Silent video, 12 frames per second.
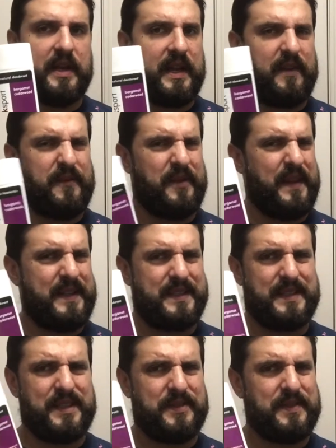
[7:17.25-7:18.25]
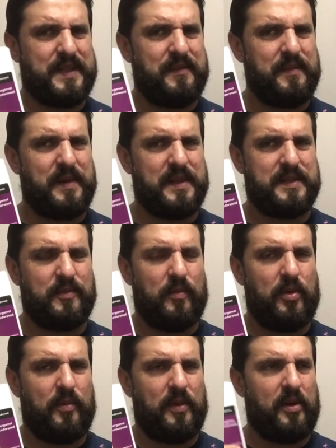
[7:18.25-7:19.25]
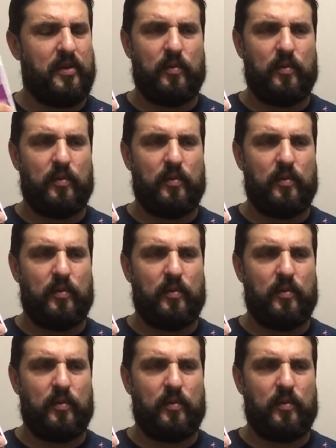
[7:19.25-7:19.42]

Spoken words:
get for like $6 or $7 at Walmart or